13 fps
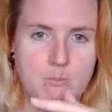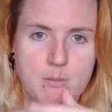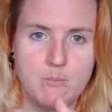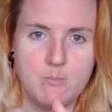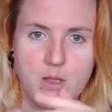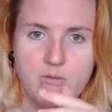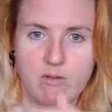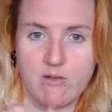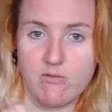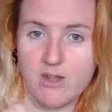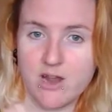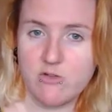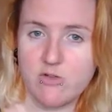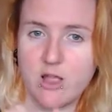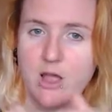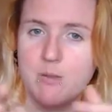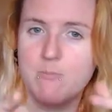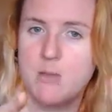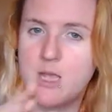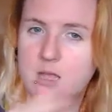if I finish that,
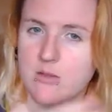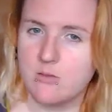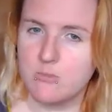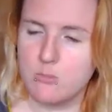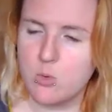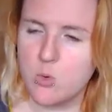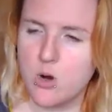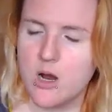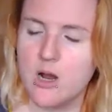make some more,